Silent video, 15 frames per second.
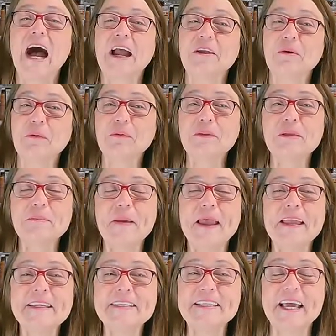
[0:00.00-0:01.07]
I only
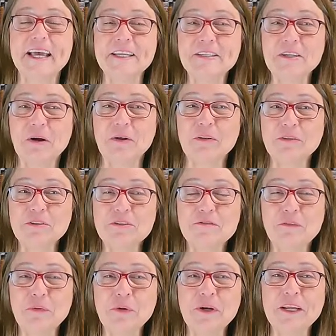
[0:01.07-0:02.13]
paid $10
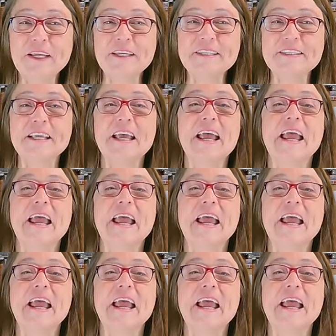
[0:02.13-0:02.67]
for it